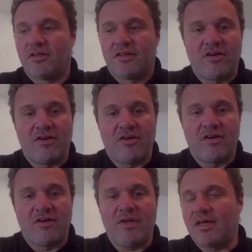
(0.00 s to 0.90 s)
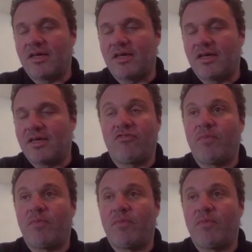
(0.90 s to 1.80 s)
You know what I mean? Like, if you
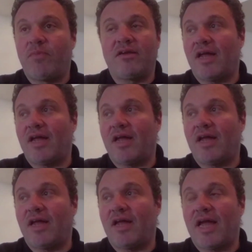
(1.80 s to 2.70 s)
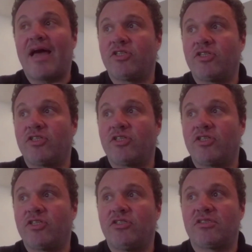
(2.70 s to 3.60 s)
spent half of
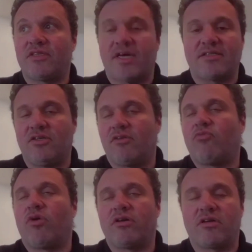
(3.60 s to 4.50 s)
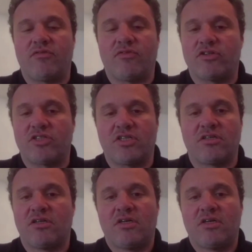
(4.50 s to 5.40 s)
what you decided for the test and you have
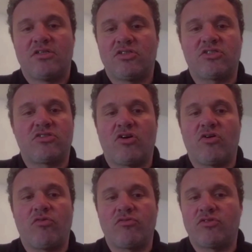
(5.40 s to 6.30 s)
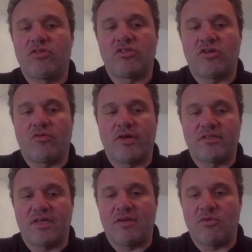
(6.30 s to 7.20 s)
1 conversion, just don't
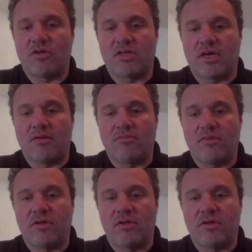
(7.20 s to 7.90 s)
waste any more time.